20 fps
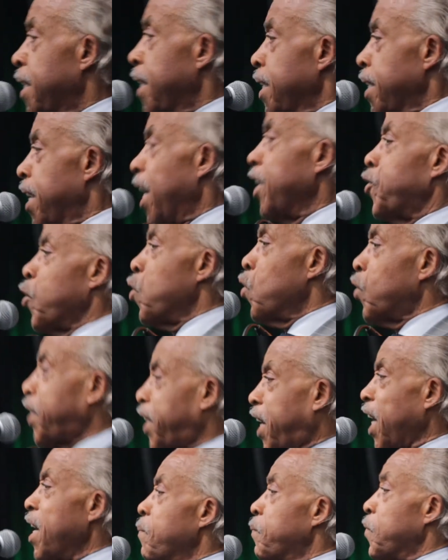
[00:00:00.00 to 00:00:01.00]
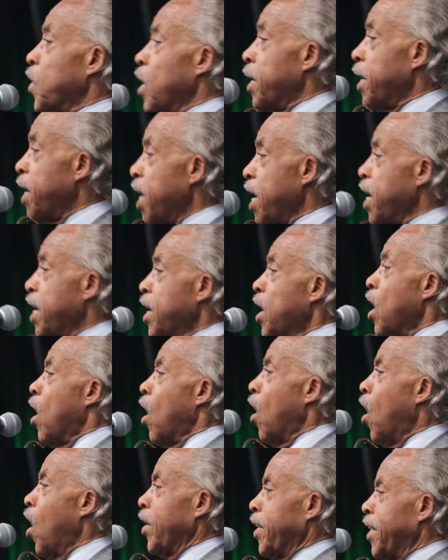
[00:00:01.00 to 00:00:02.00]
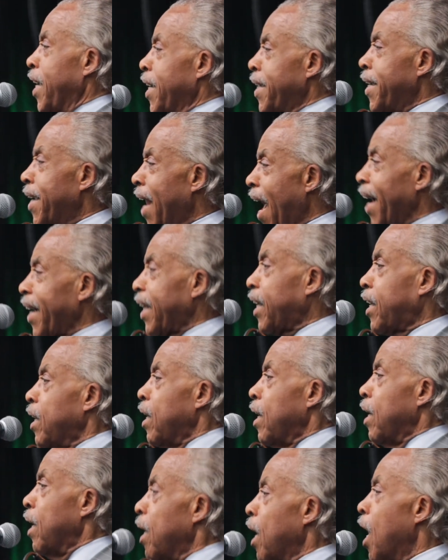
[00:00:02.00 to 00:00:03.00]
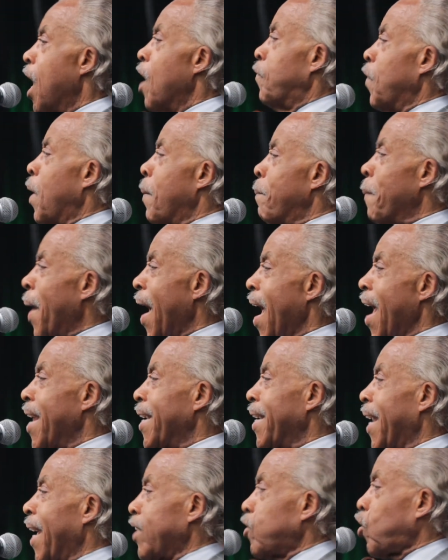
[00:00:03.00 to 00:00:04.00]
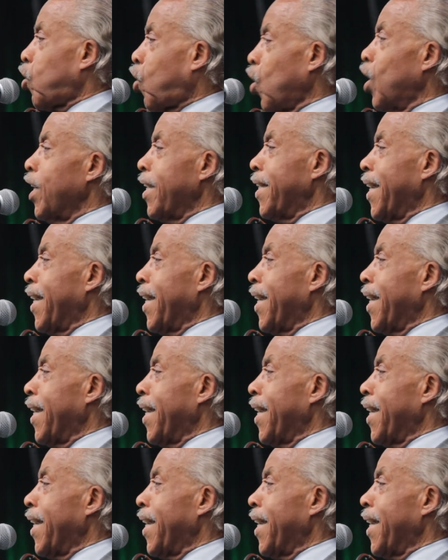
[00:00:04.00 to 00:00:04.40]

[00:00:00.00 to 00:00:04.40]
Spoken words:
that you keep your knee on the neck of a man that could